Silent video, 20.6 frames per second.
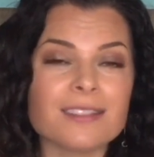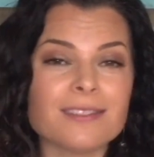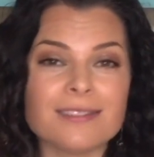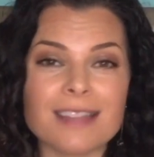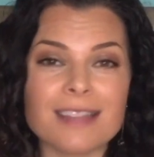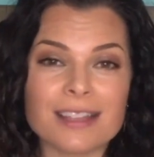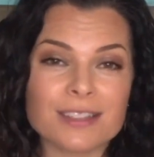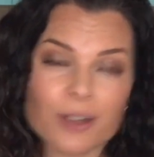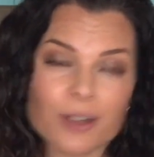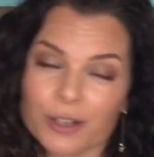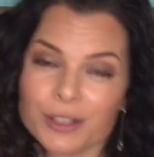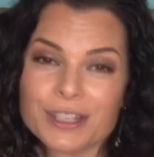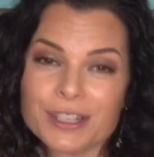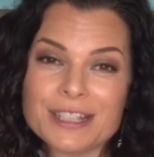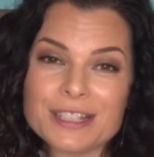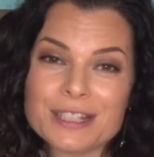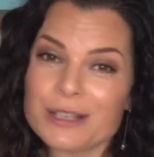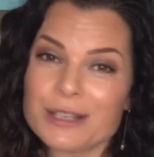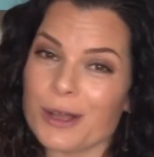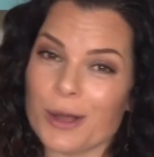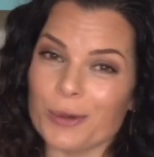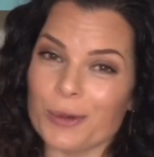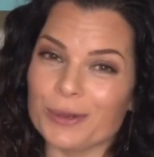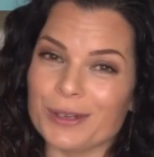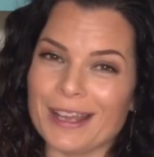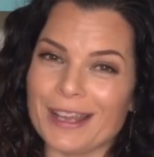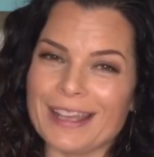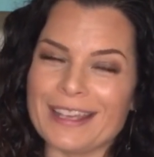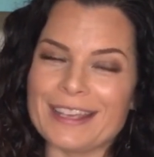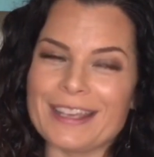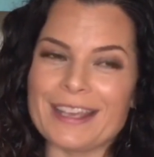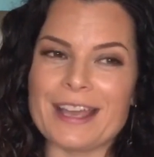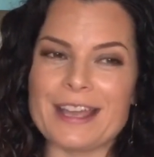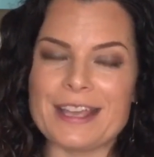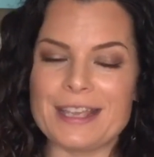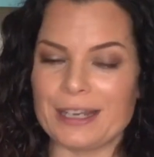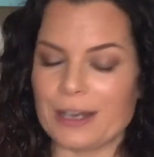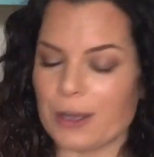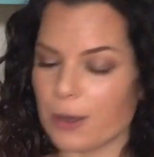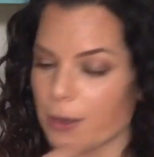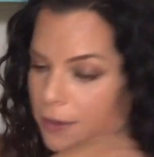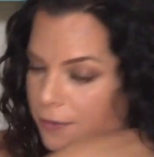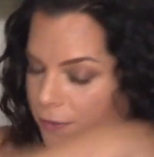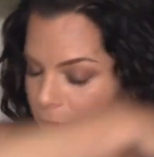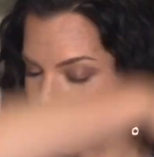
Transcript: that's all you need to know. Like, you know,